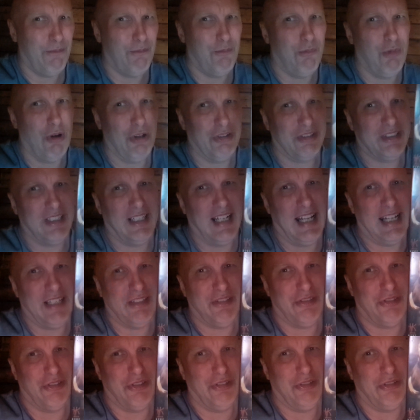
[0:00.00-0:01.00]
What's the
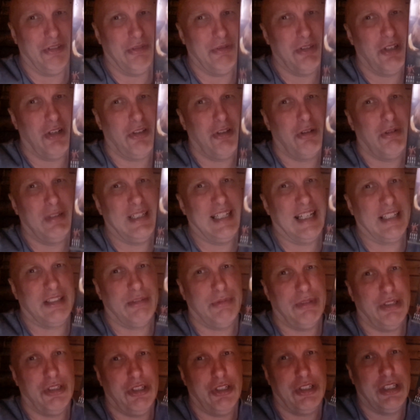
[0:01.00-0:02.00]
legend? We all know he had
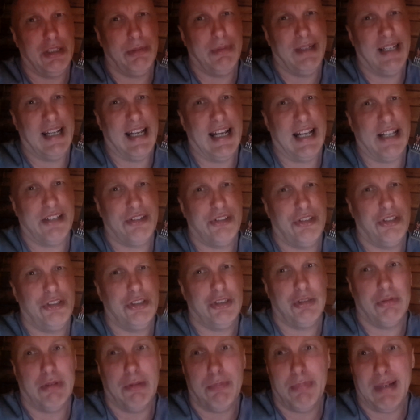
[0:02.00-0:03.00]
an allergic reaction
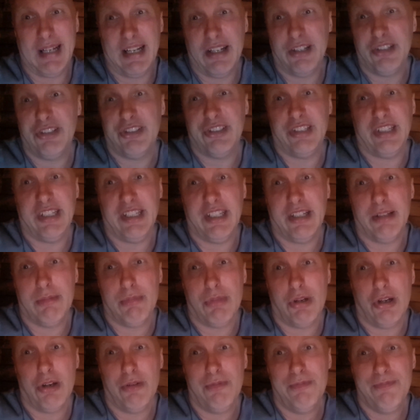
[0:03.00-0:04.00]
to a
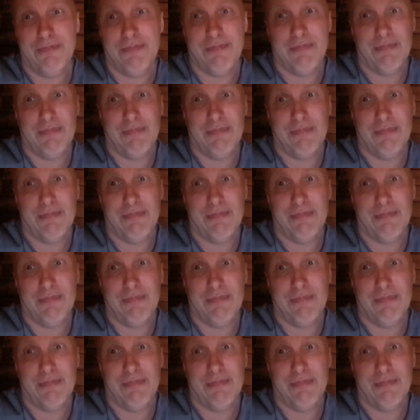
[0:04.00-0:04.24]
paracetamol,